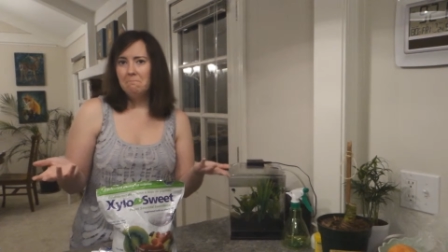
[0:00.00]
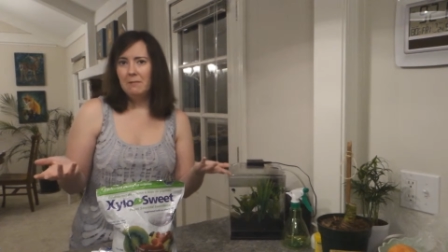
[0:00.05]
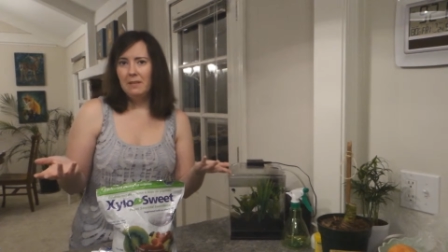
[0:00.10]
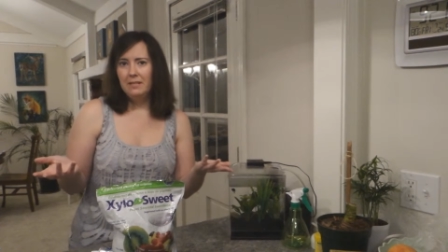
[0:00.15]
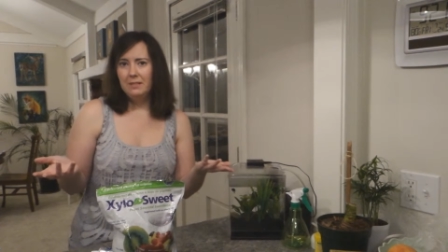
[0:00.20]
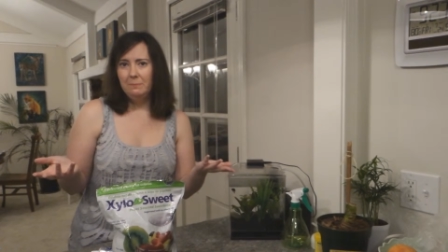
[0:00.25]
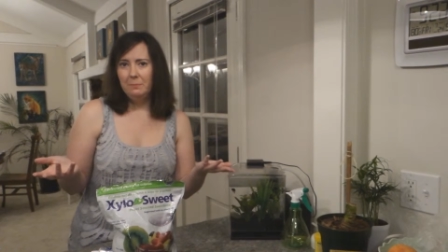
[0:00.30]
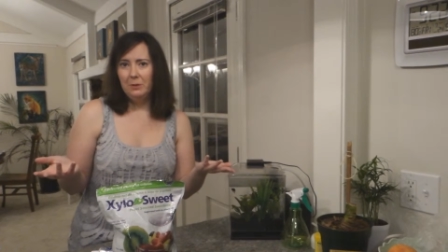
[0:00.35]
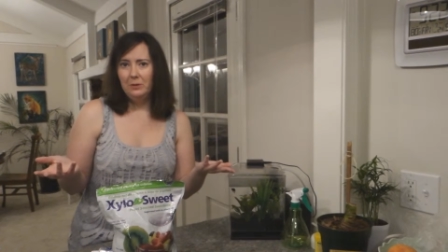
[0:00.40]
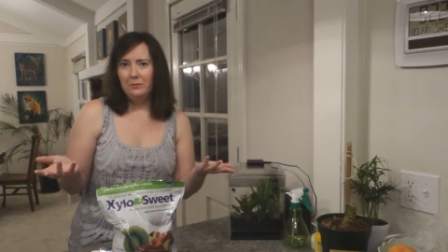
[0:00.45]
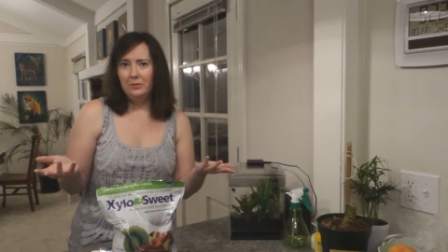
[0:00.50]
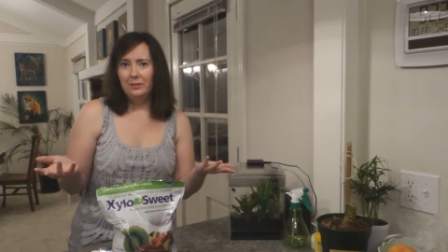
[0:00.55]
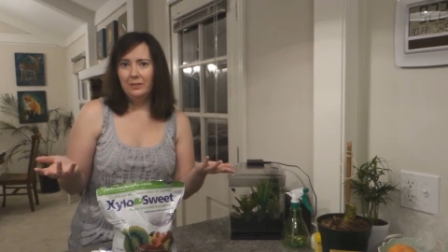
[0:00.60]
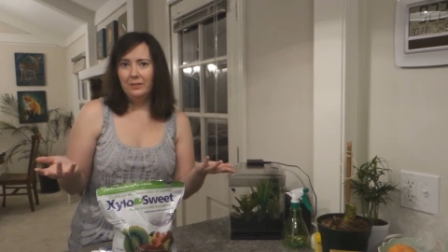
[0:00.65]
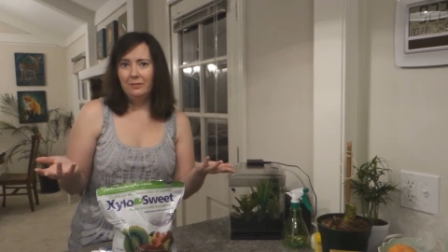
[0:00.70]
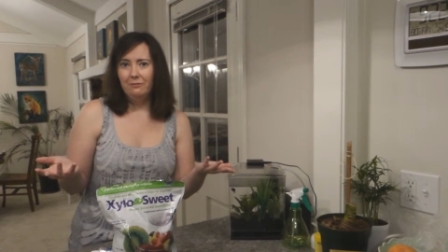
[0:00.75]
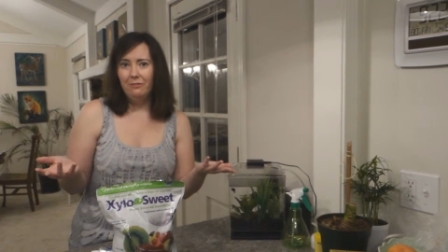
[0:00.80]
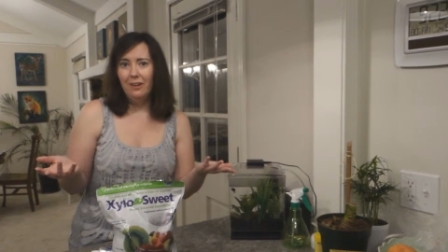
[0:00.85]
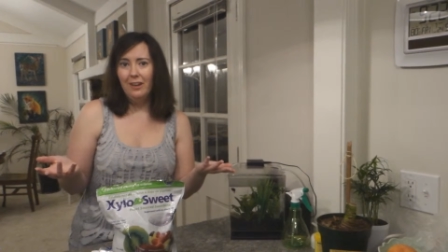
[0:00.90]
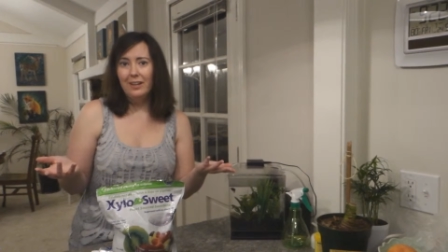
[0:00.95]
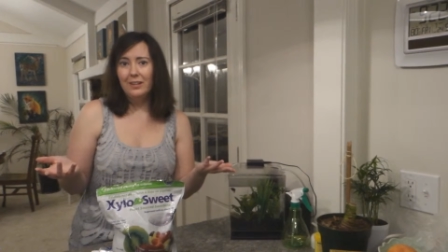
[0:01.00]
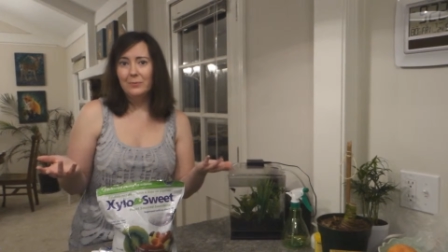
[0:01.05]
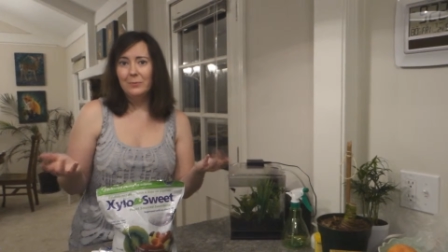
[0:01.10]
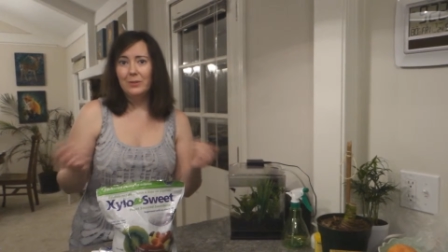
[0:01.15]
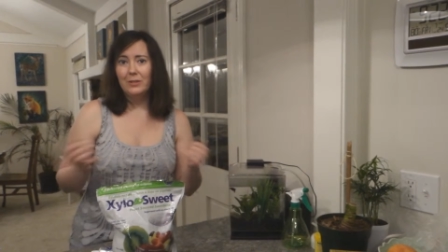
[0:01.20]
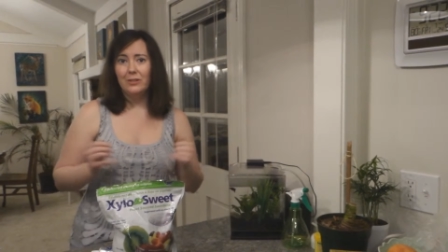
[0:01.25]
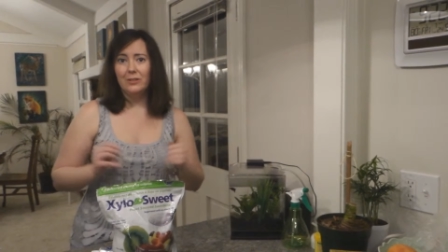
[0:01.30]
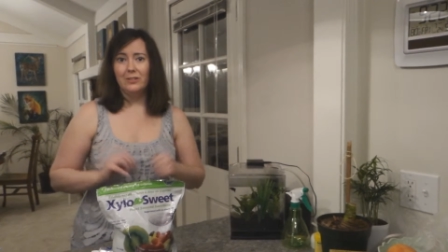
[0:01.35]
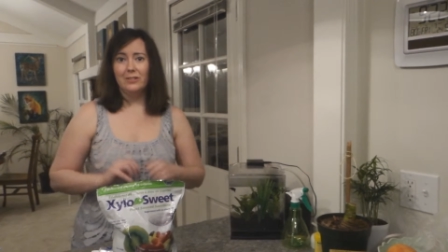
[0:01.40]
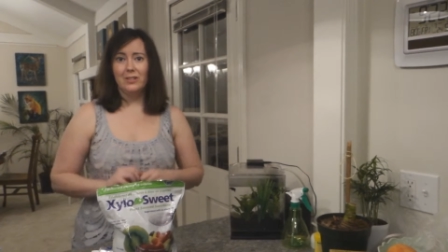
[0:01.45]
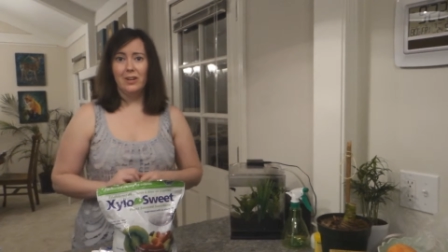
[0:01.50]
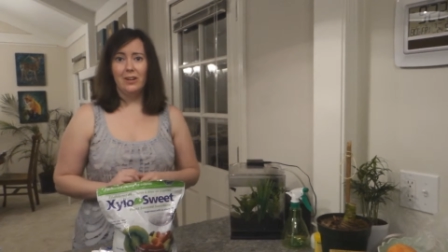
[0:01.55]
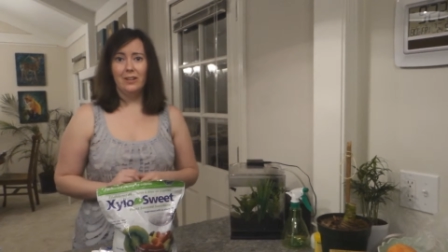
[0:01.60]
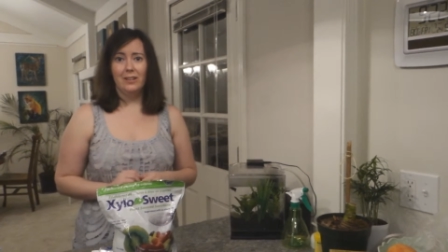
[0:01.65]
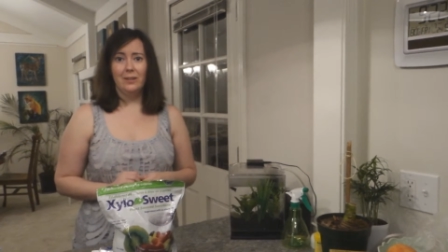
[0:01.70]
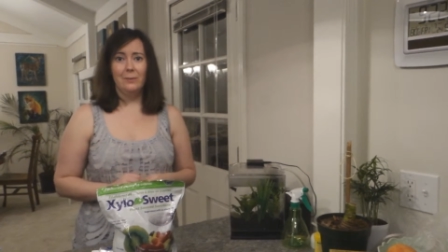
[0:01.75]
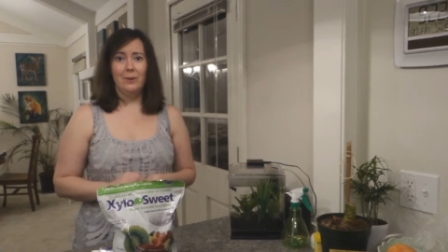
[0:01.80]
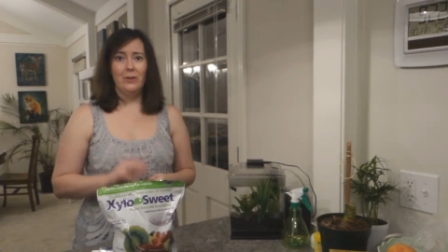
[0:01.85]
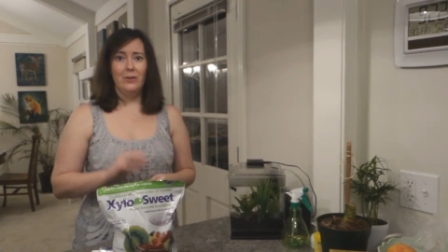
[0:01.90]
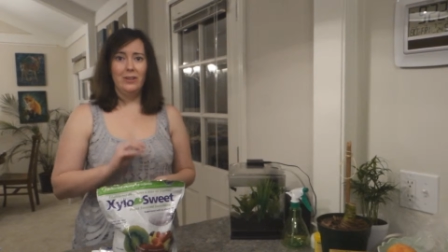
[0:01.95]
is perfectly fine when you're
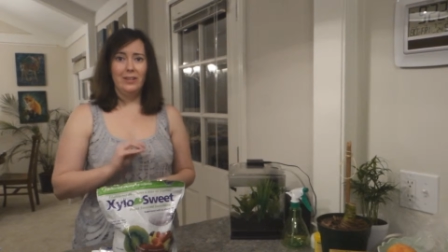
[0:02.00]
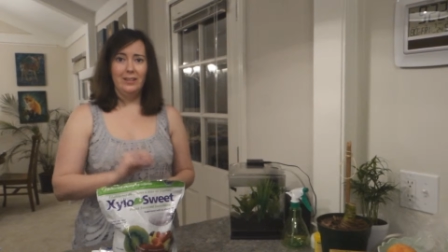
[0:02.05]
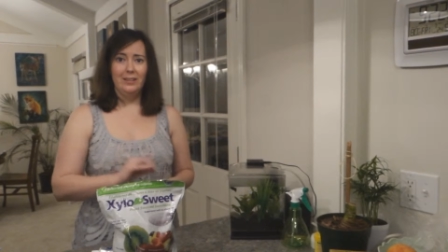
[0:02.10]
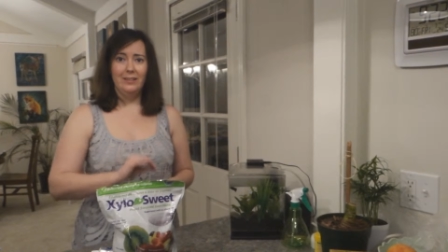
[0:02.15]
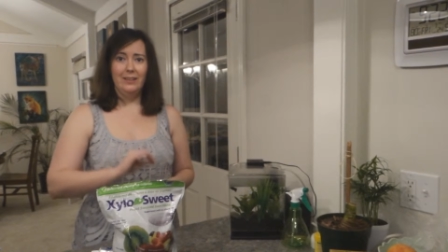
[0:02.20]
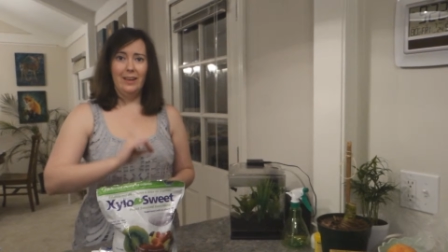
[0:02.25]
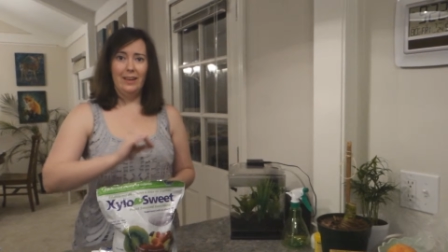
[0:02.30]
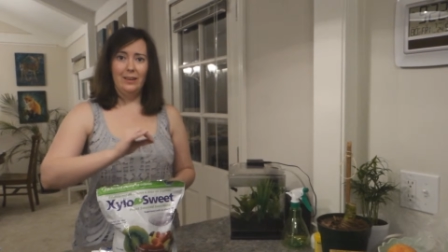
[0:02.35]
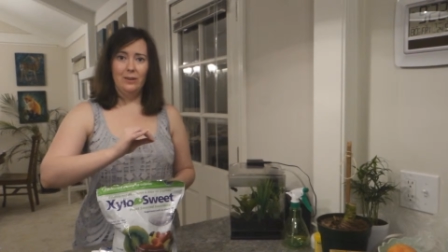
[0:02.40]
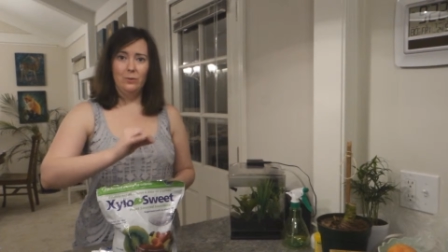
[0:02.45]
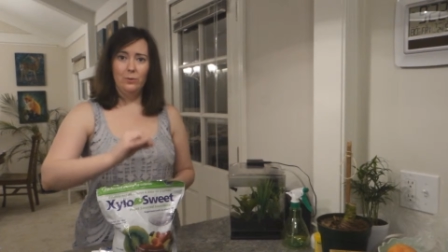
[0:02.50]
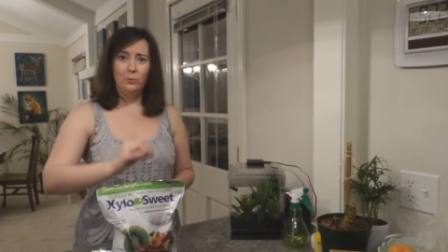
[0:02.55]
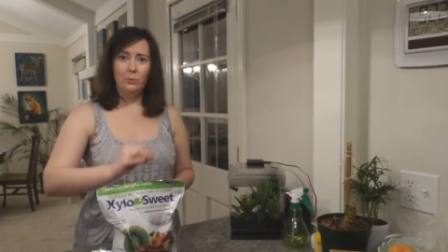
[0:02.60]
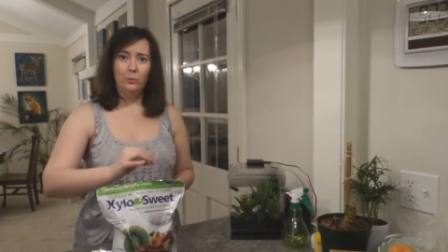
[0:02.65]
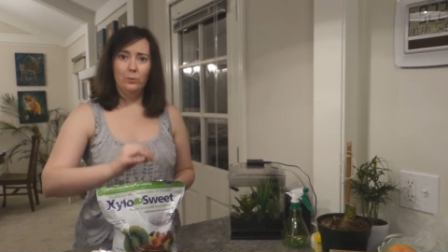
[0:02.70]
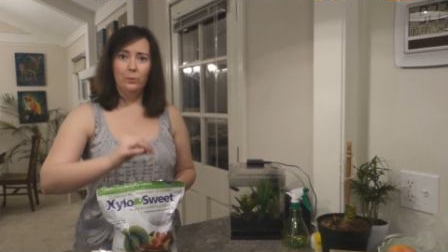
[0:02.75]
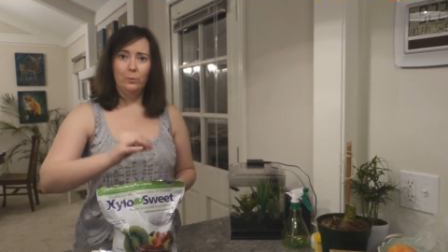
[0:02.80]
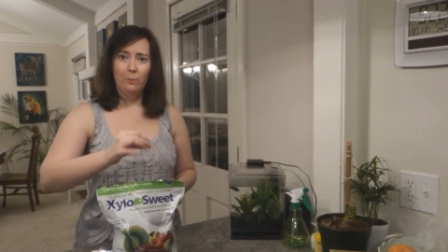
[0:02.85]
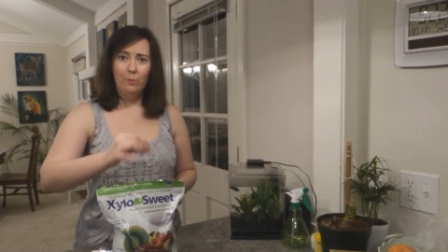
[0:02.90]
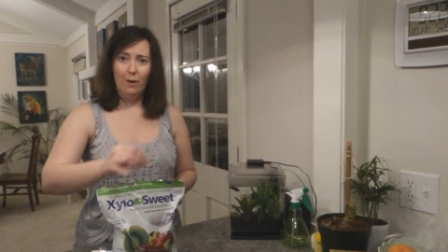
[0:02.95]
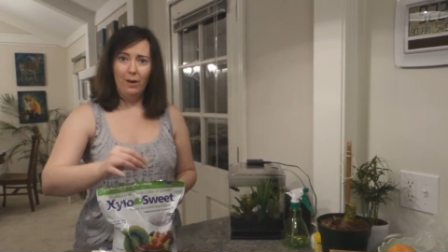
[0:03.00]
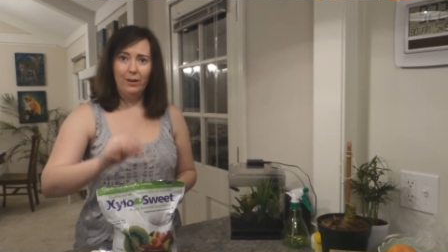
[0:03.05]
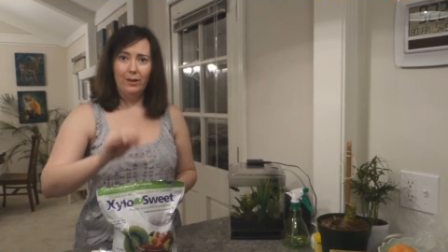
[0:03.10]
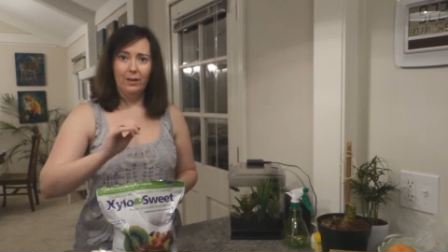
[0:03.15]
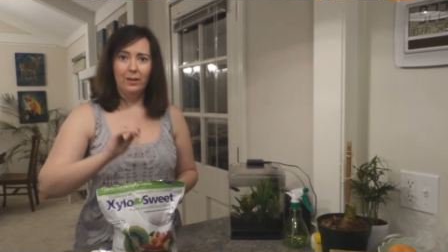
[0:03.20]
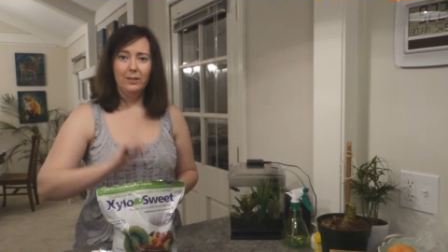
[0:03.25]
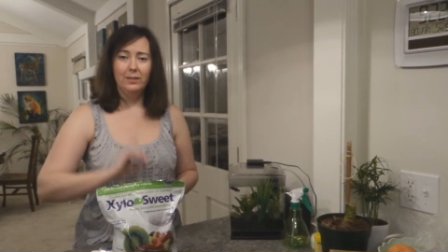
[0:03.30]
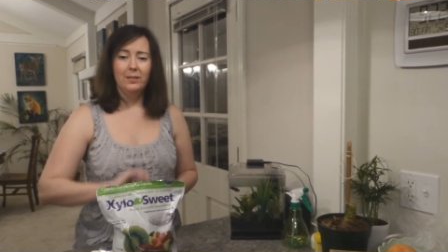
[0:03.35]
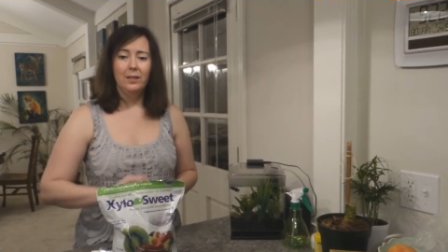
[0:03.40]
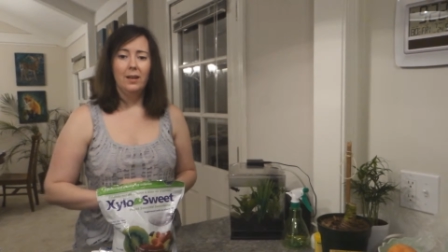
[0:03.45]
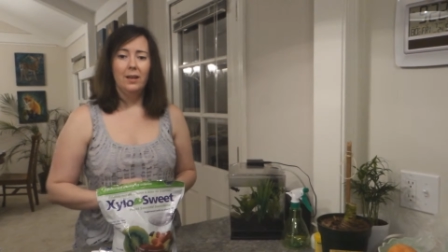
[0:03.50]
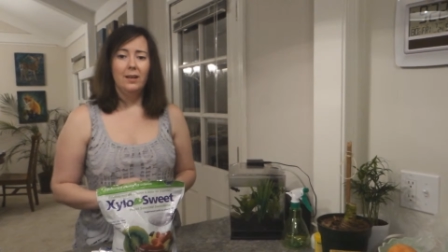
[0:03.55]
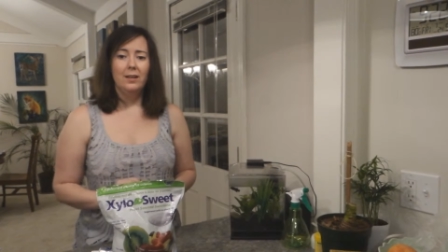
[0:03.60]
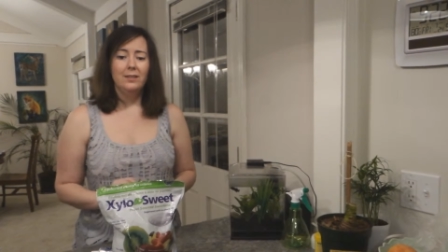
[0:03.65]
talking about eating a cool product.